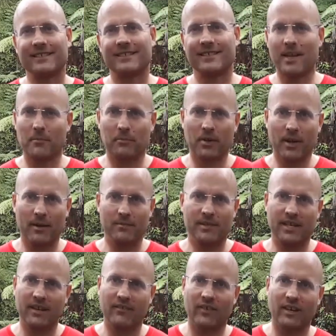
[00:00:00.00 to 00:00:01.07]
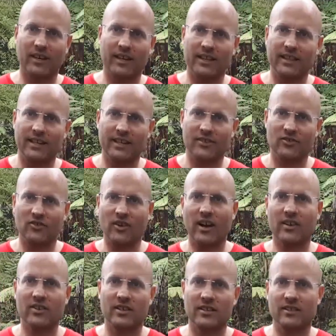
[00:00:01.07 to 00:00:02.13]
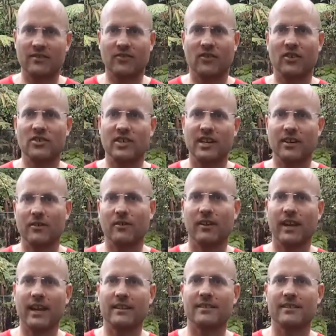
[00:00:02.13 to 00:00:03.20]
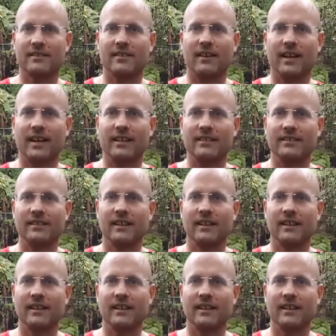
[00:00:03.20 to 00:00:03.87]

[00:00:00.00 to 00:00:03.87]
sometimes given in the instructions for a Qigong exercise.